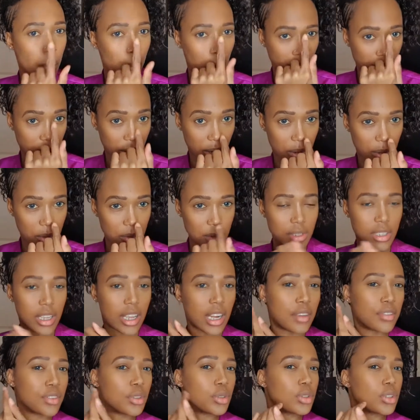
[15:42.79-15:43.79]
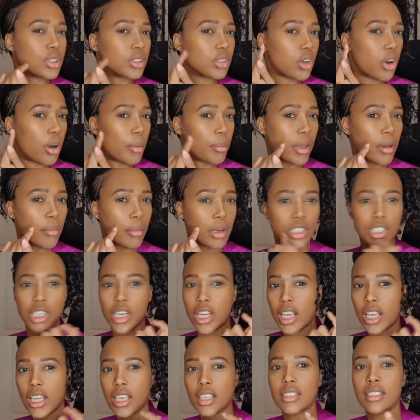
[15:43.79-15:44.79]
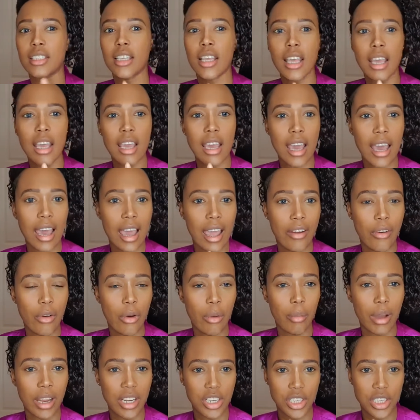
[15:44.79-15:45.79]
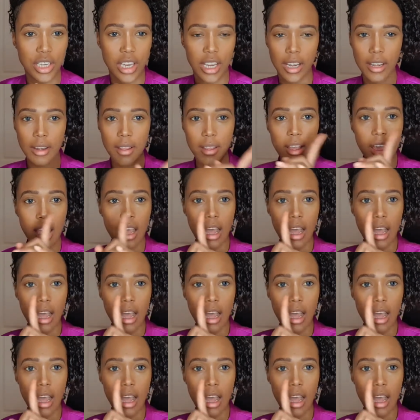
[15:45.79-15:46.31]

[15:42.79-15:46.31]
nose, and I've also got a bit on my cheeks and on my chin.